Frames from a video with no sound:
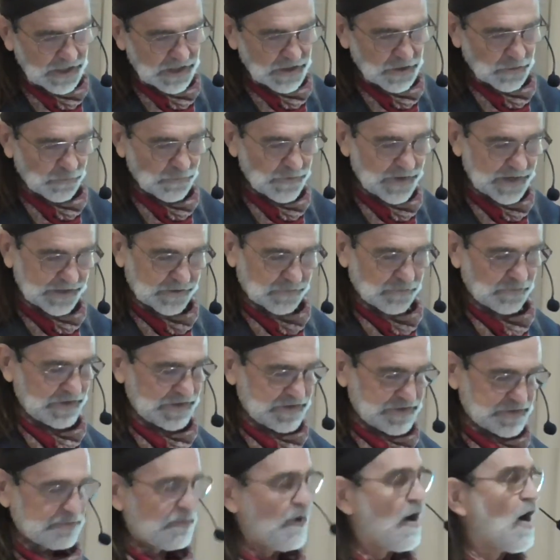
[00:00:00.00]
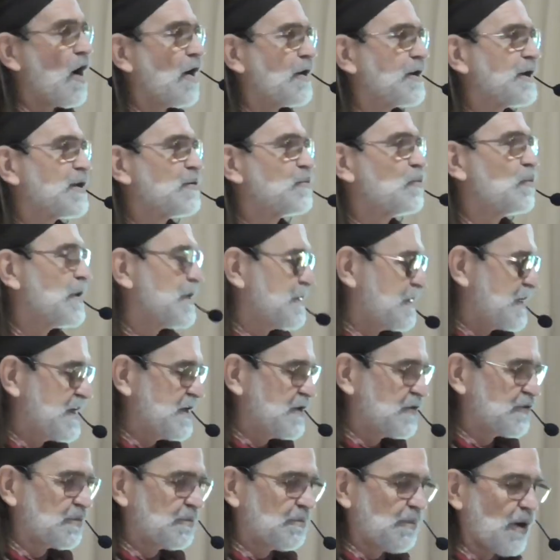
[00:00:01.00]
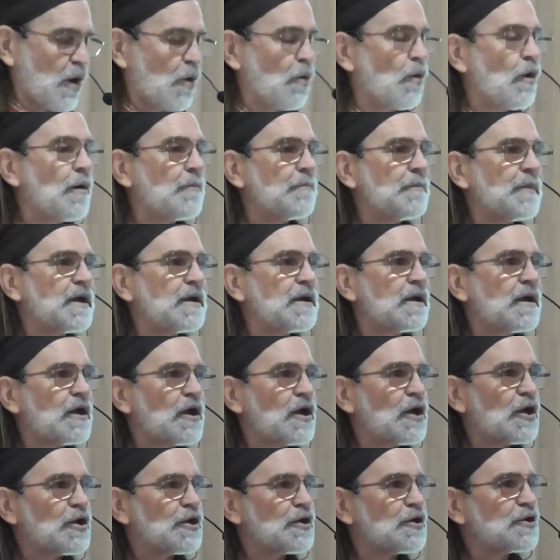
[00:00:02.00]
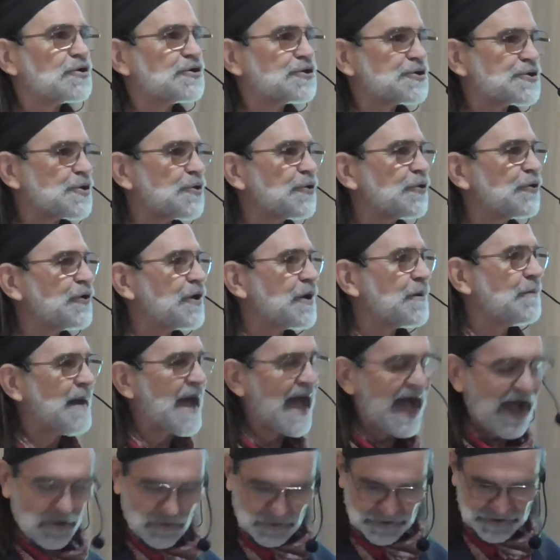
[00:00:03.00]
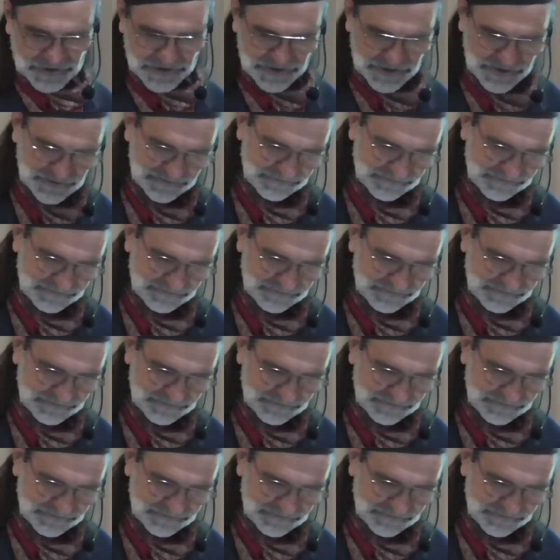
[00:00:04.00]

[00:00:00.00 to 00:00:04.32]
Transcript: Rick responded with his poem, Turnabout.